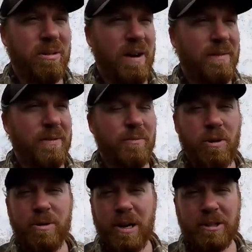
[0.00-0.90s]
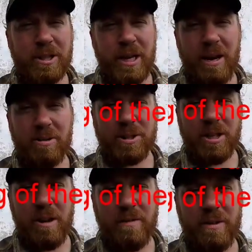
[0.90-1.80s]
I haven't even wrote down Seattle
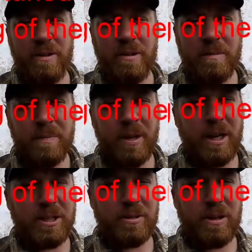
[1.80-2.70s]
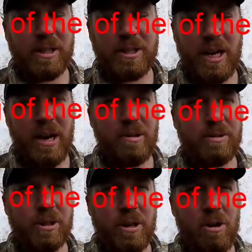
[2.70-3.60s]
stuff. And I still got
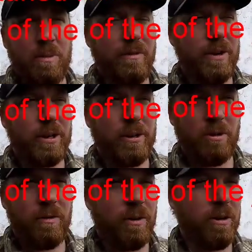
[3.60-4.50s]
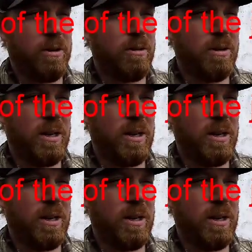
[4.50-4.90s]
Seattle, Tacoma, Vancouver,